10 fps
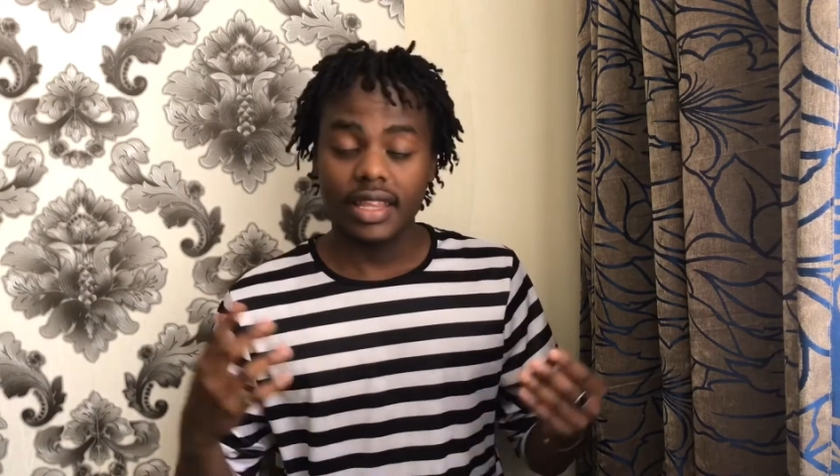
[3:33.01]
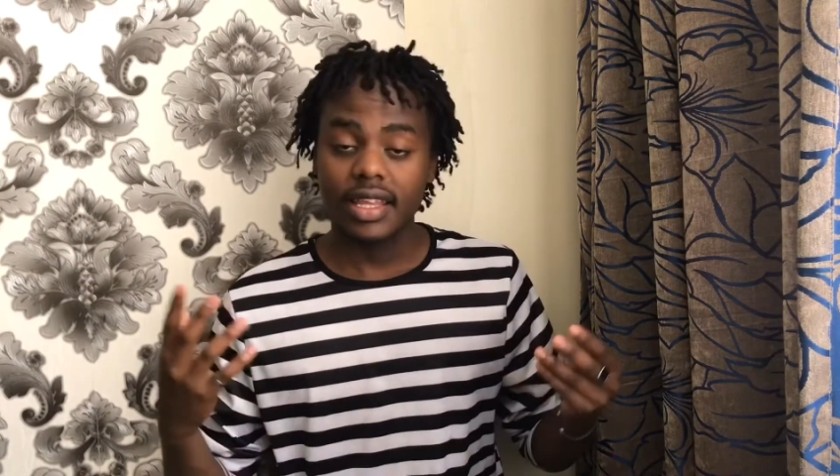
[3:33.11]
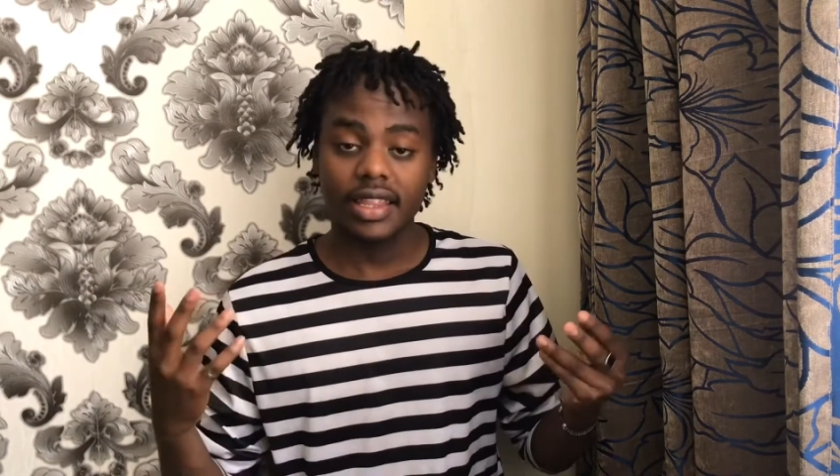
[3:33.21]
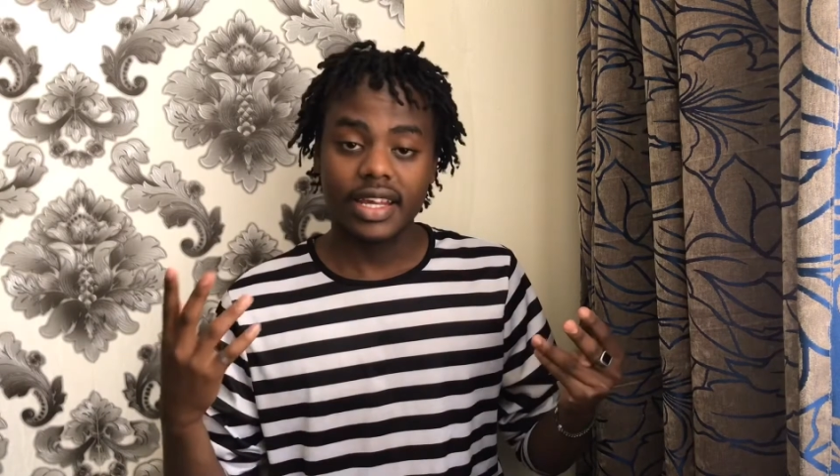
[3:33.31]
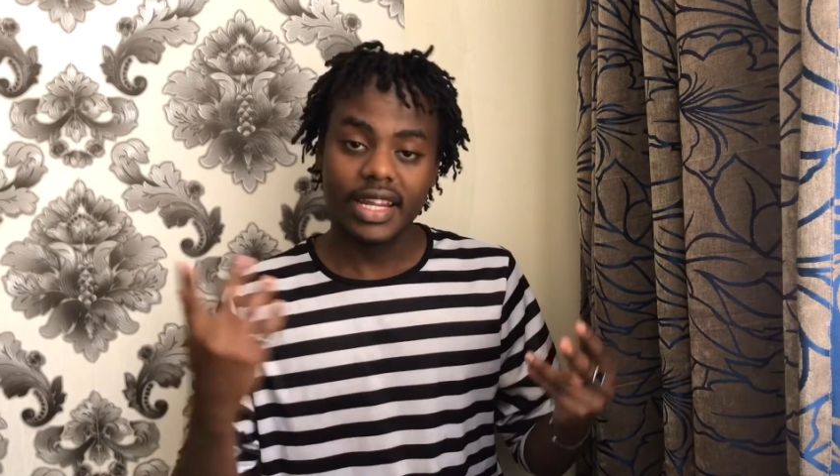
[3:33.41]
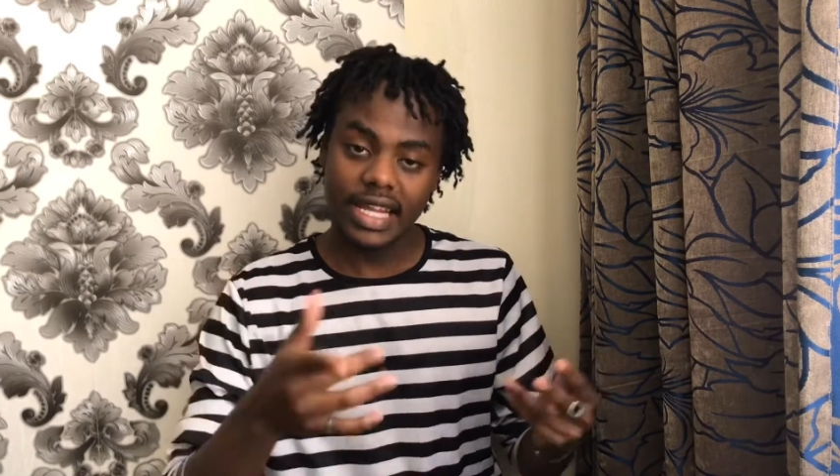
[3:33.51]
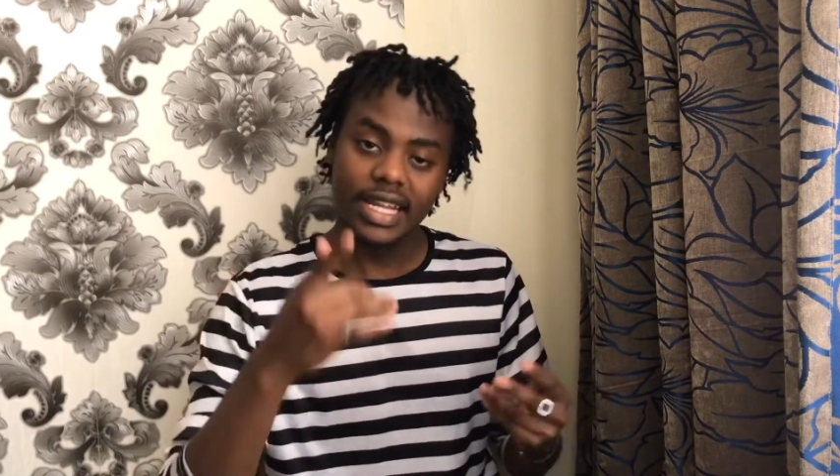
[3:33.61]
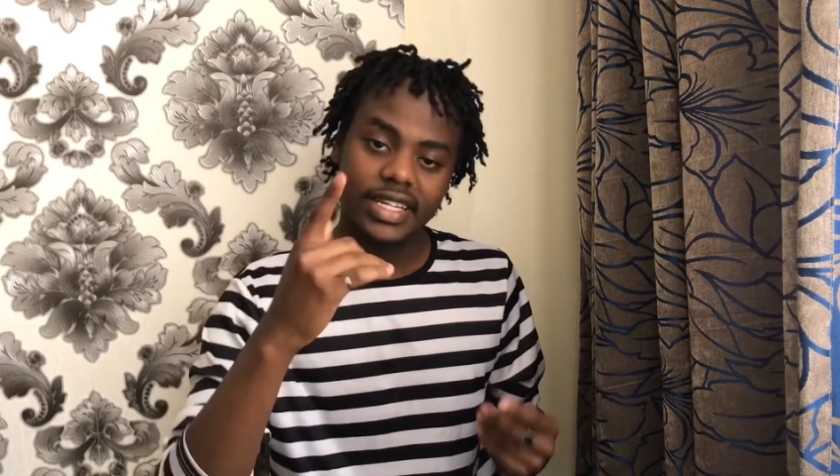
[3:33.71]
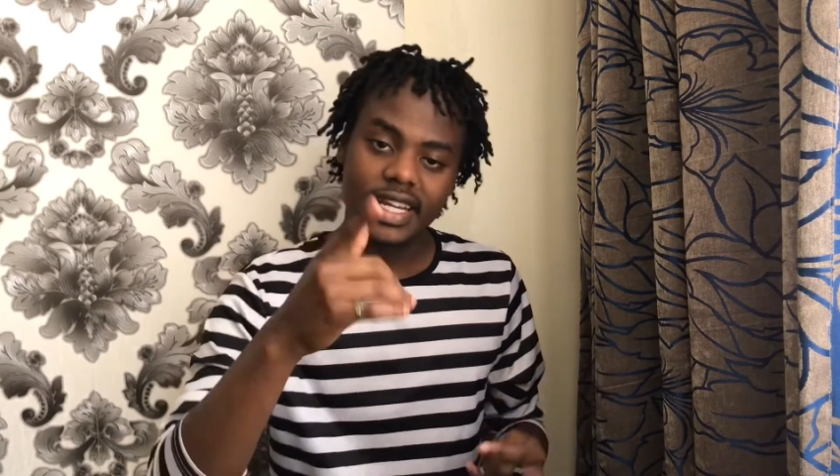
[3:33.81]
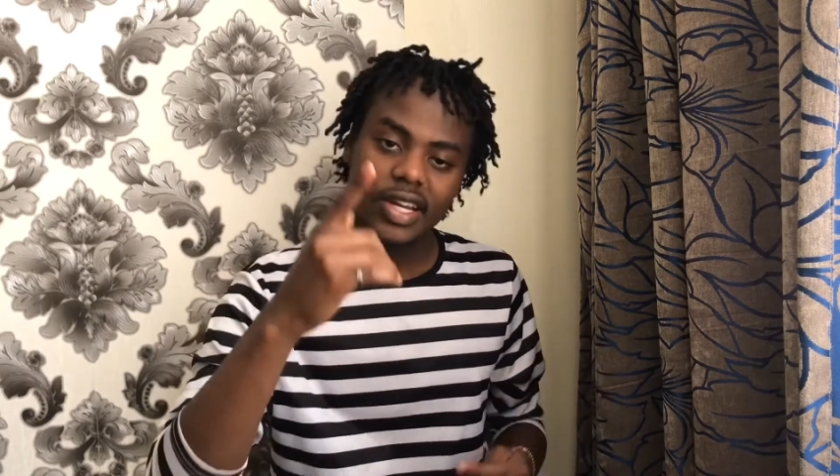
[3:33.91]
real
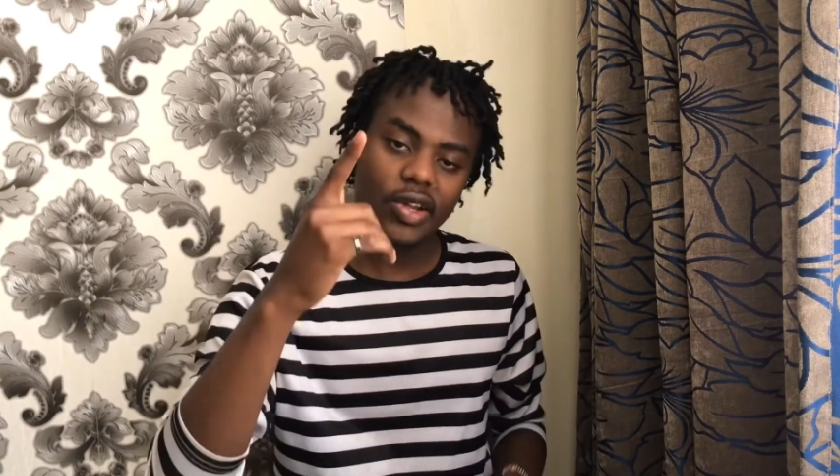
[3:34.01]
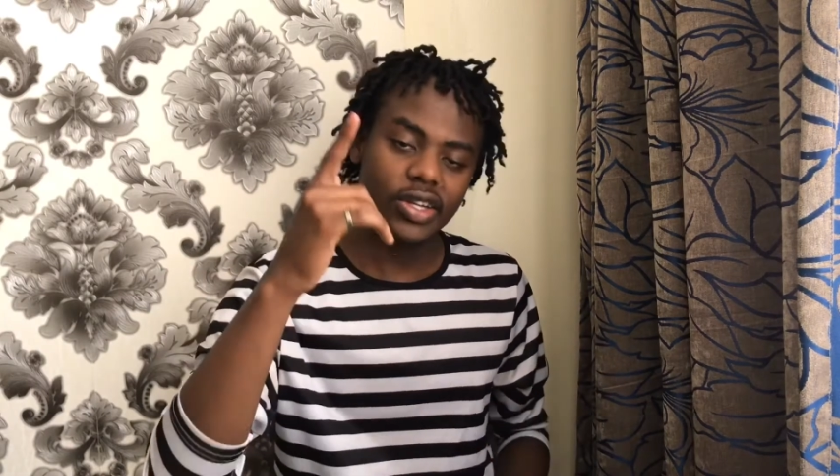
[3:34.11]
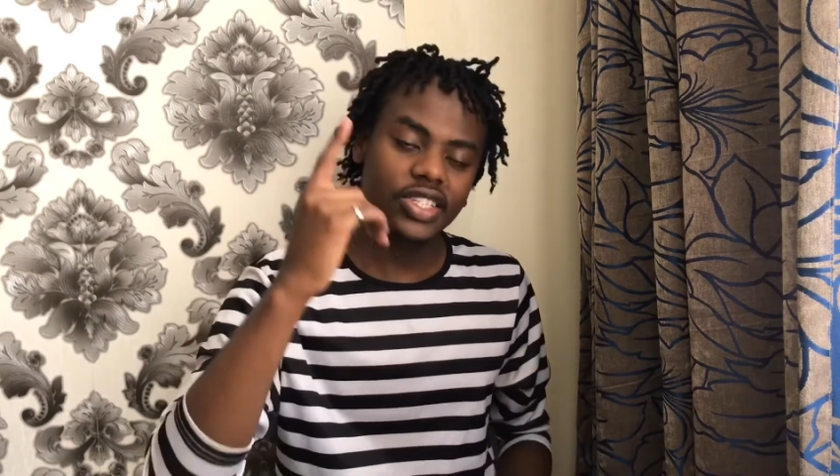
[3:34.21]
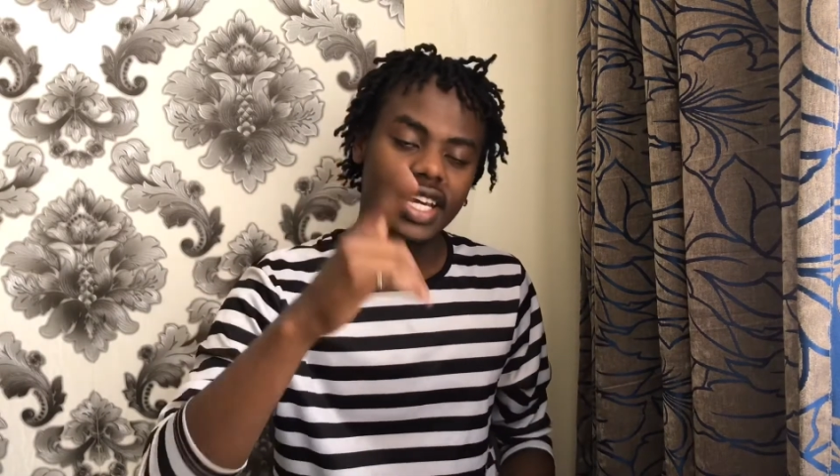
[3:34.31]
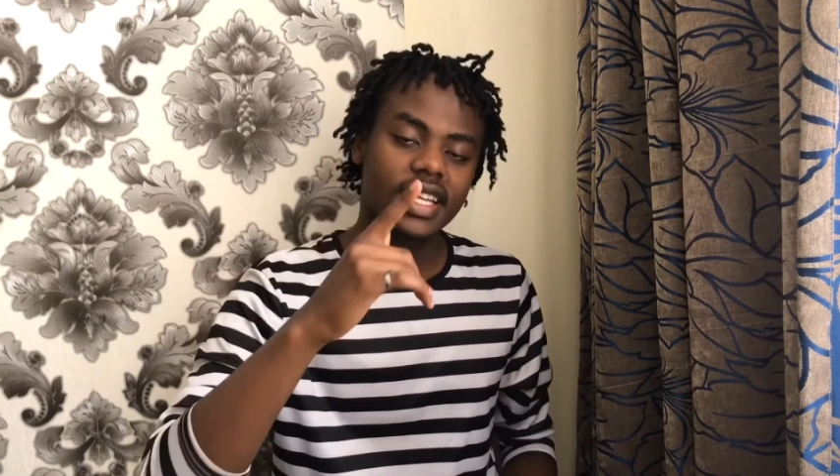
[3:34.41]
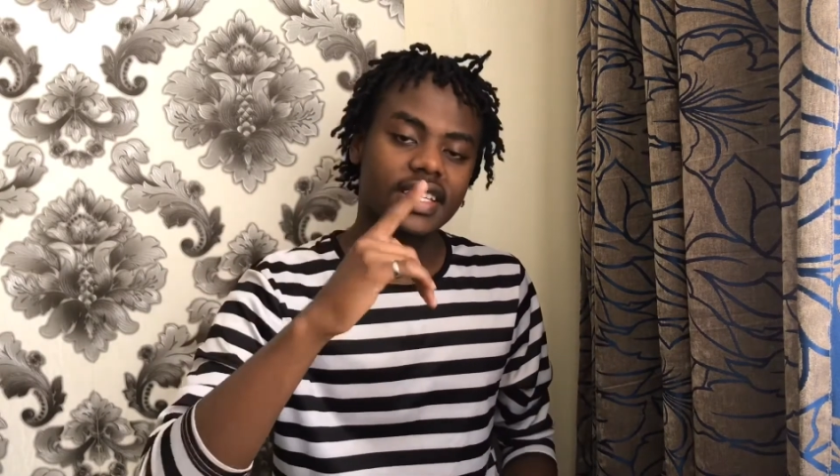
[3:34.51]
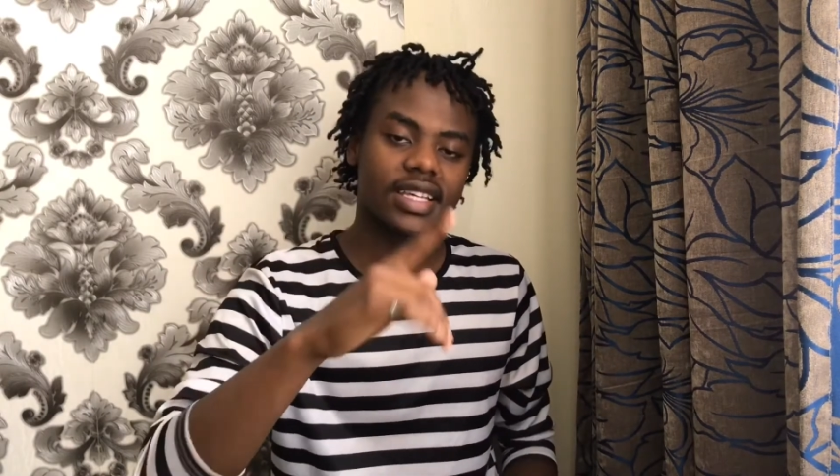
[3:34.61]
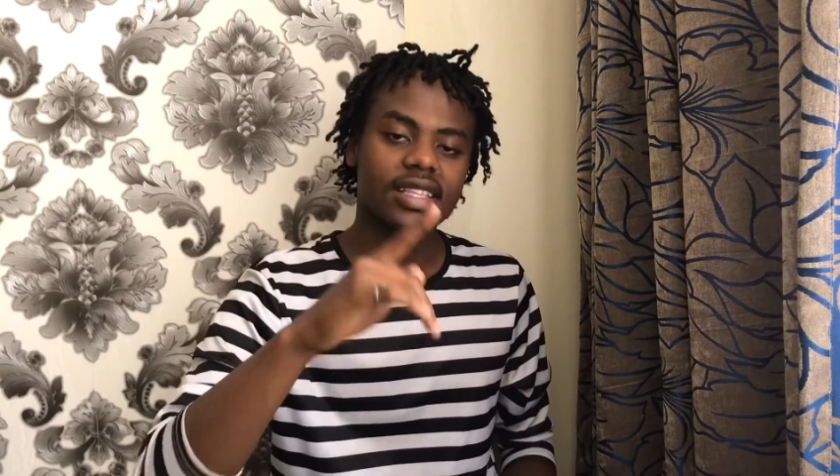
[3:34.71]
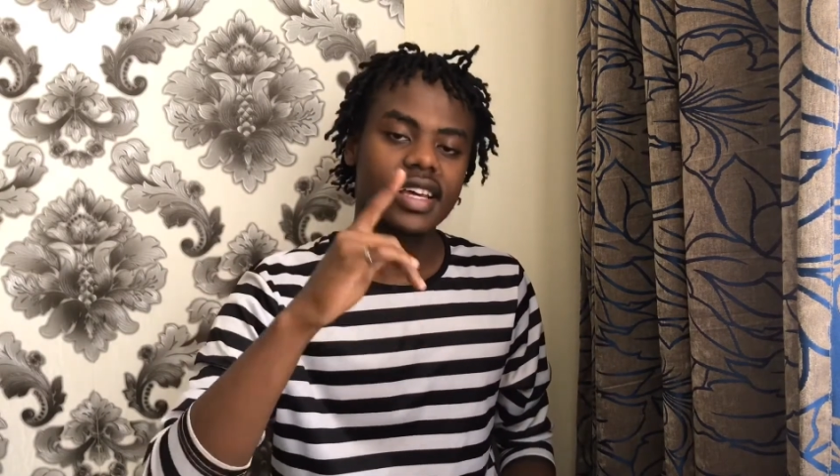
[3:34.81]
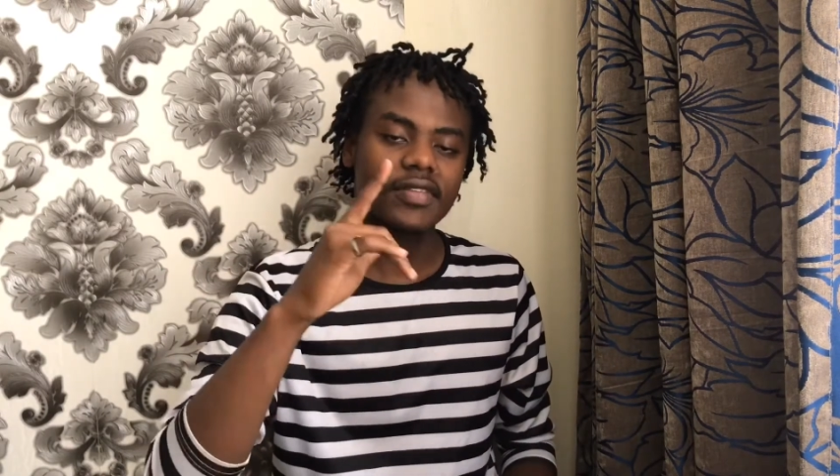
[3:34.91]
dreadlock journey starts
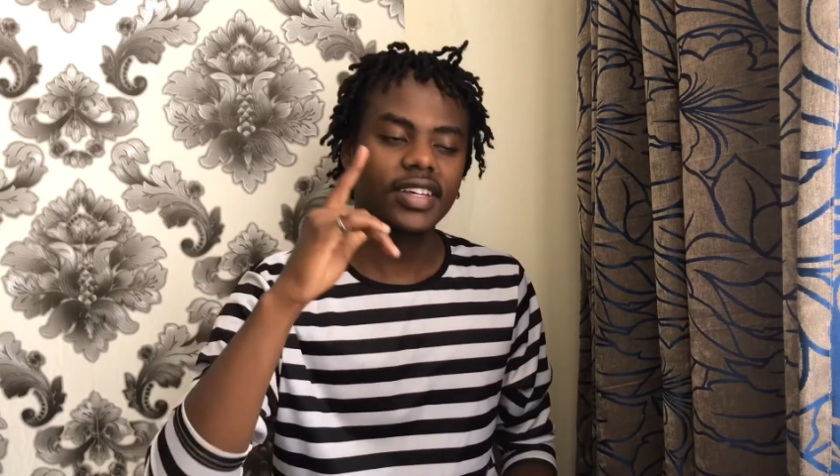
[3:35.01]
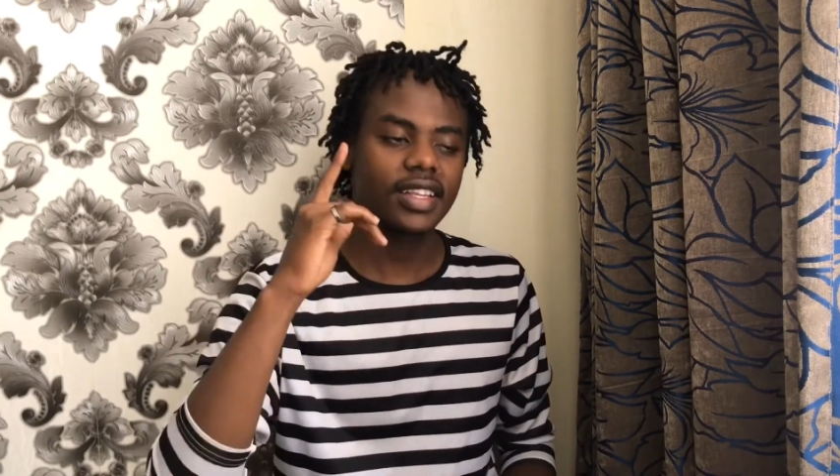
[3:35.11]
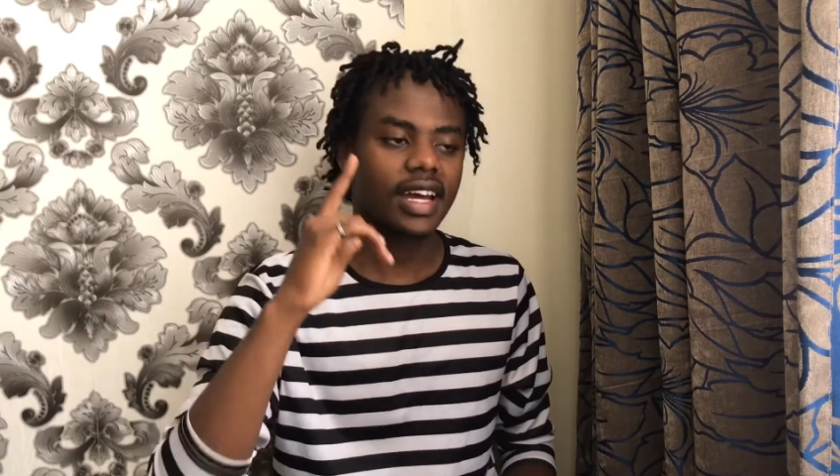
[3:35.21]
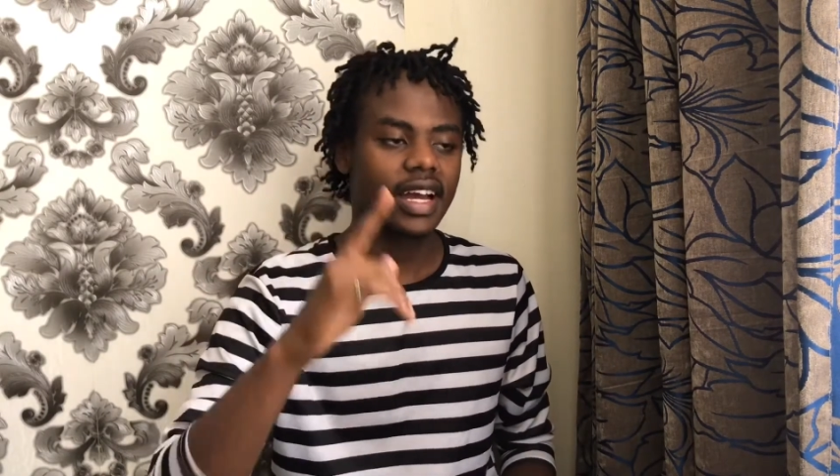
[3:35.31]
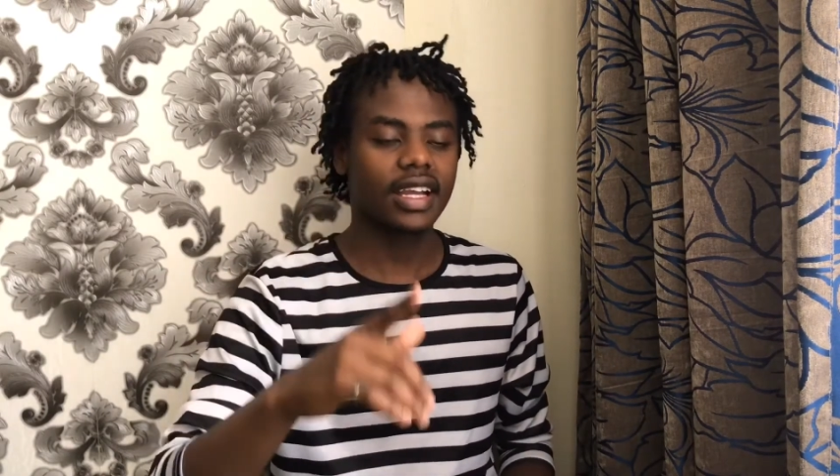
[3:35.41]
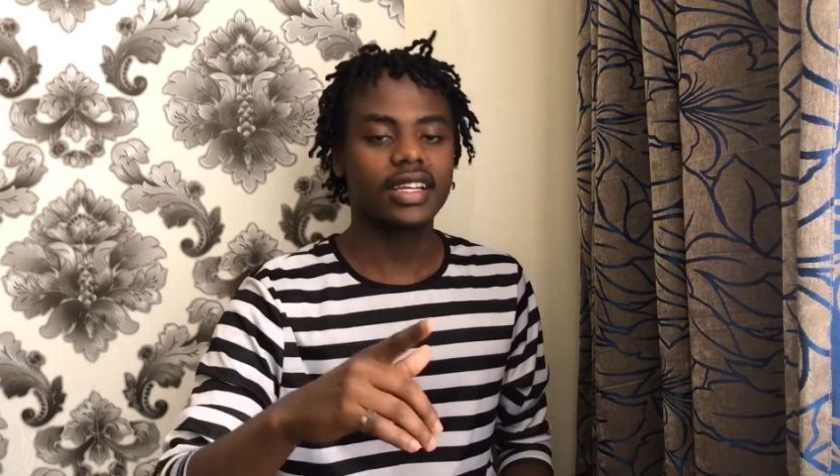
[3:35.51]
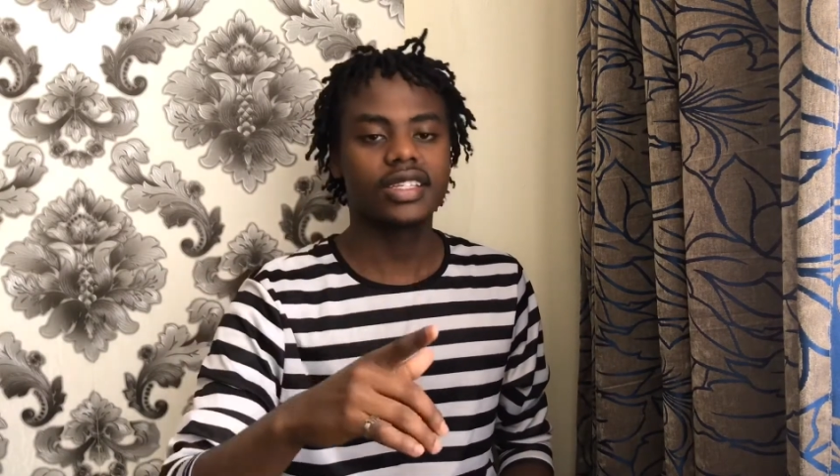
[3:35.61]
after the ugly stage.